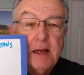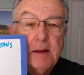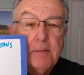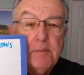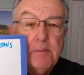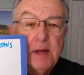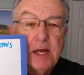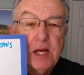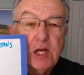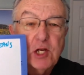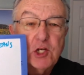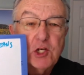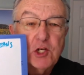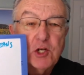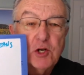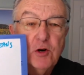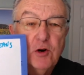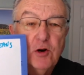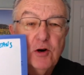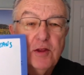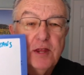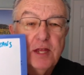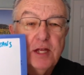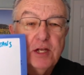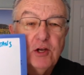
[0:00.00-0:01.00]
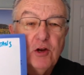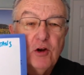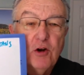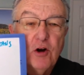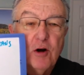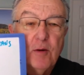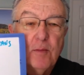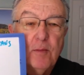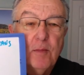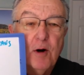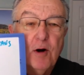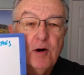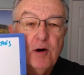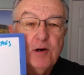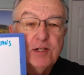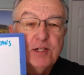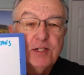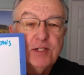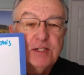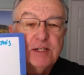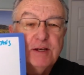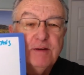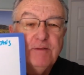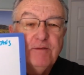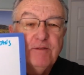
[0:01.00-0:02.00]
Make sure that your
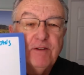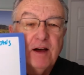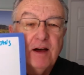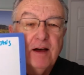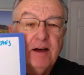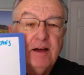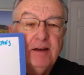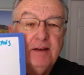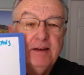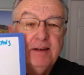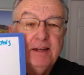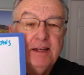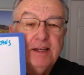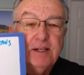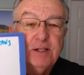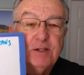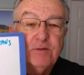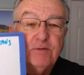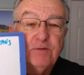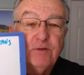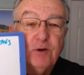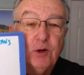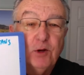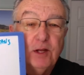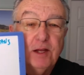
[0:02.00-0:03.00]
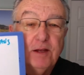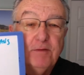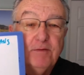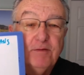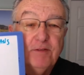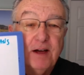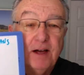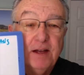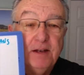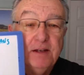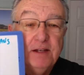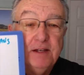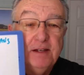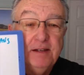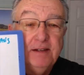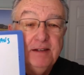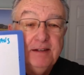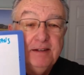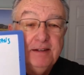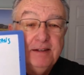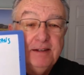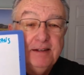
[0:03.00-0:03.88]
emergency fund is fully funded.